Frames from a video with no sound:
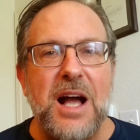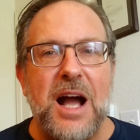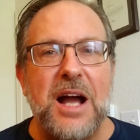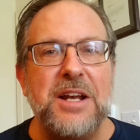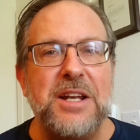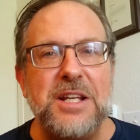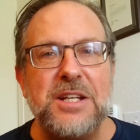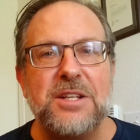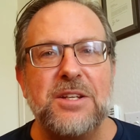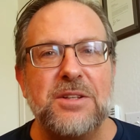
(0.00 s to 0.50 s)
I
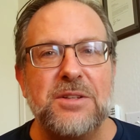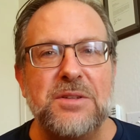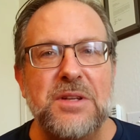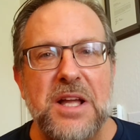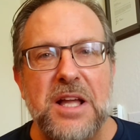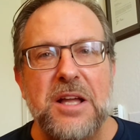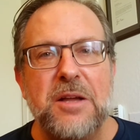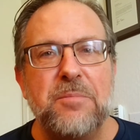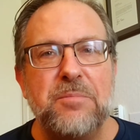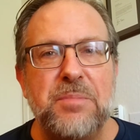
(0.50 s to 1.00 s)
need to
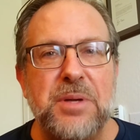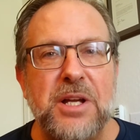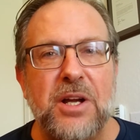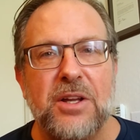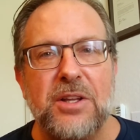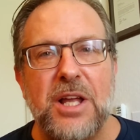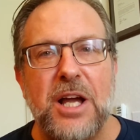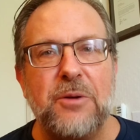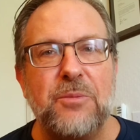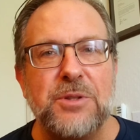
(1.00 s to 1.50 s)
be
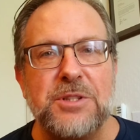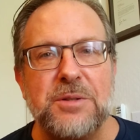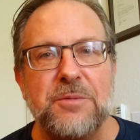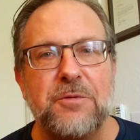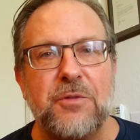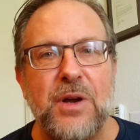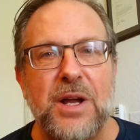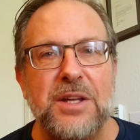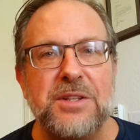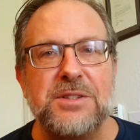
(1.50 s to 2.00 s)
online with some
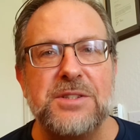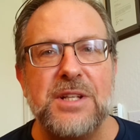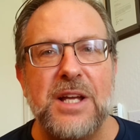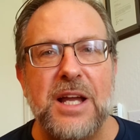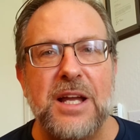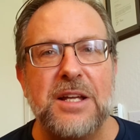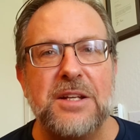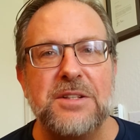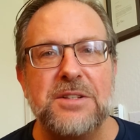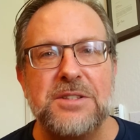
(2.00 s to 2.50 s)
friends
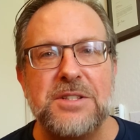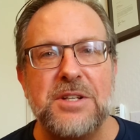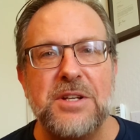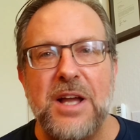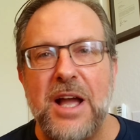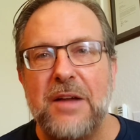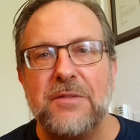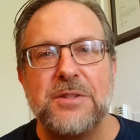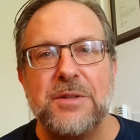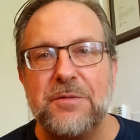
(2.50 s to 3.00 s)
and to
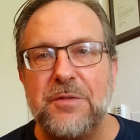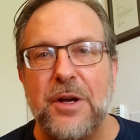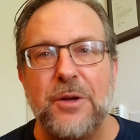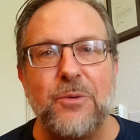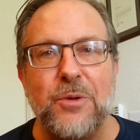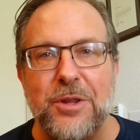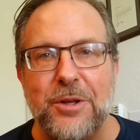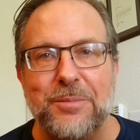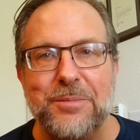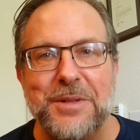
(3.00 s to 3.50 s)
have some fun
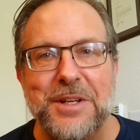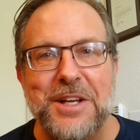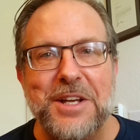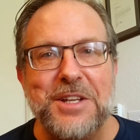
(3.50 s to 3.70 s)
with them.